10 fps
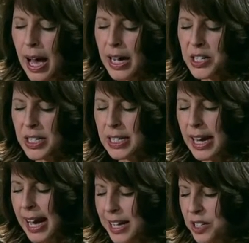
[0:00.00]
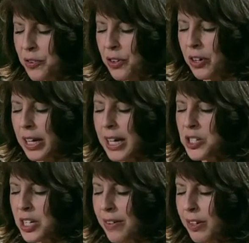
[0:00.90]
I just ask for
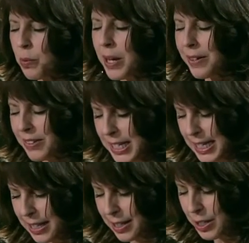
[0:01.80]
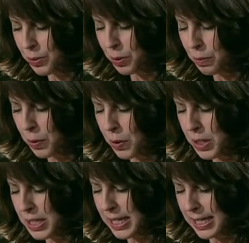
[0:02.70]
each and every one of us in this room,
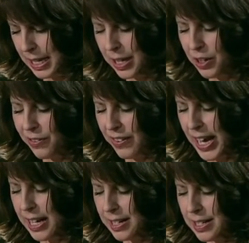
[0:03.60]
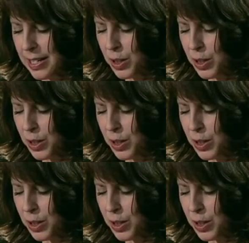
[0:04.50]
Lord, to seek your face,